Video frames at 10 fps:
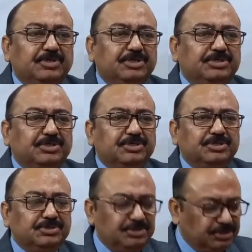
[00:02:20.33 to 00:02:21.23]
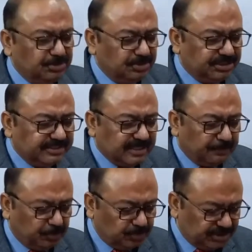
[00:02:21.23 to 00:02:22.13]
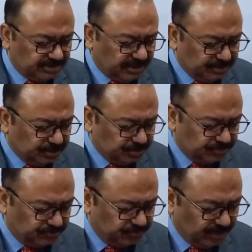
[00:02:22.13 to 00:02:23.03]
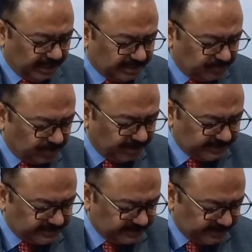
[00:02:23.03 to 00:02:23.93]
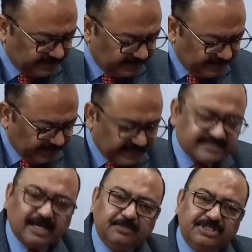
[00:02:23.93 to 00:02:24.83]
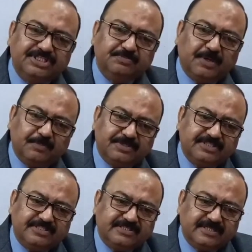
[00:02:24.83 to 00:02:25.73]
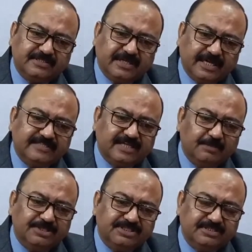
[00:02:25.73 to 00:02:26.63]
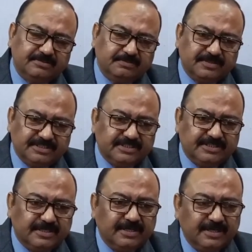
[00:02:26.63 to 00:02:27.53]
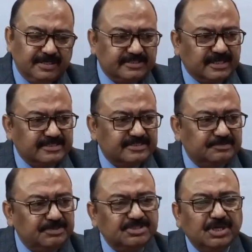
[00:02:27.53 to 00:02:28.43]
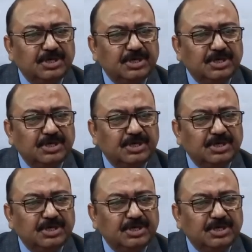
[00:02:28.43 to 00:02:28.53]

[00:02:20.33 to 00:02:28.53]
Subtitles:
These approaches are useful as far as examination purposes. Examination is concerned, means